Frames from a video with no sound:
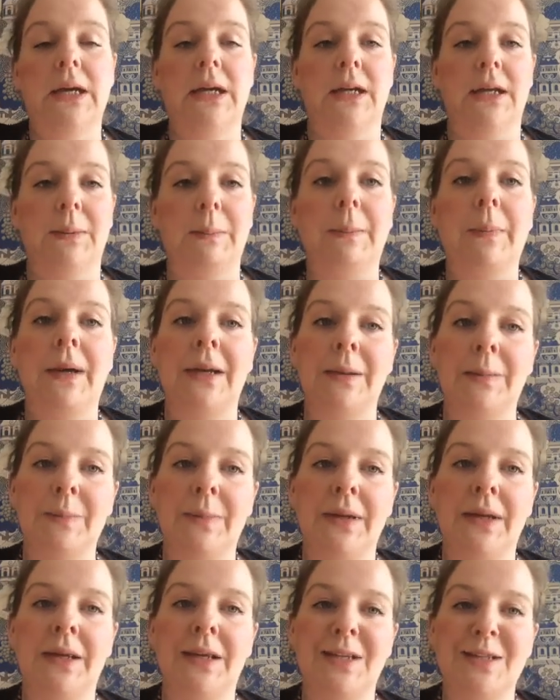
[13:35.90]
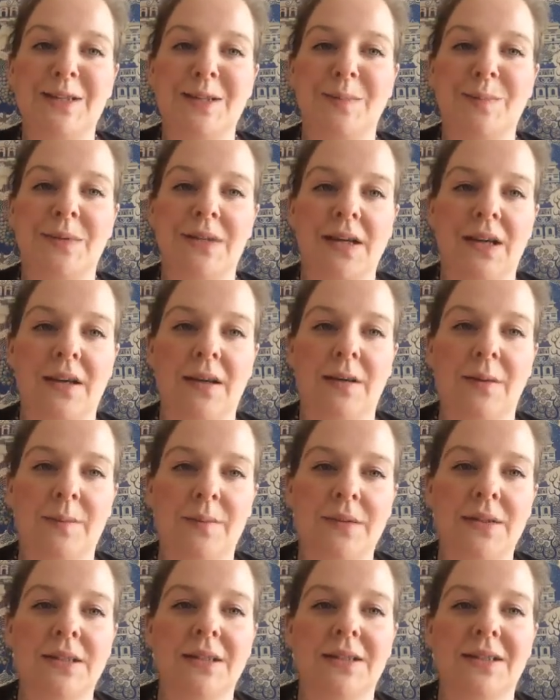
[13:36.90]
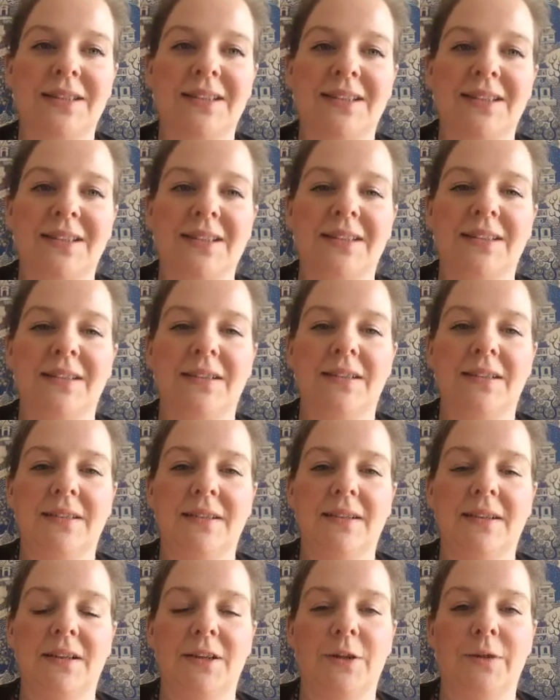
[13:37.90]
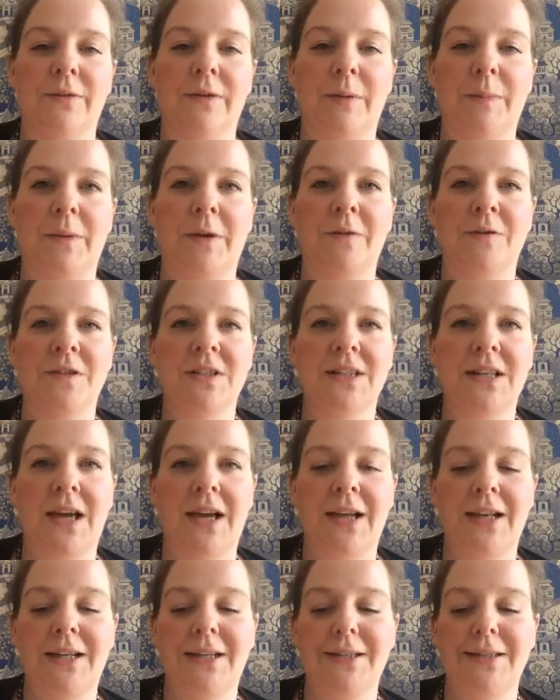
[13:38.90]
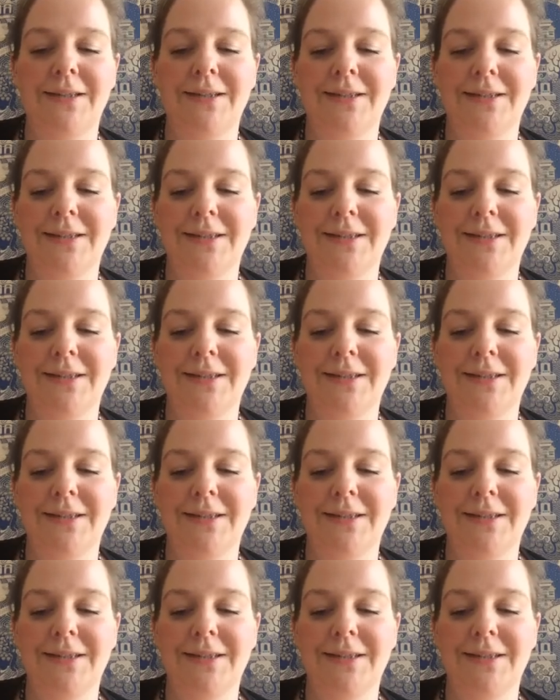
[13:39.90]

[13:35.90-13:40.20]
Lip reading: It might be sometimes a lovely bit of silence.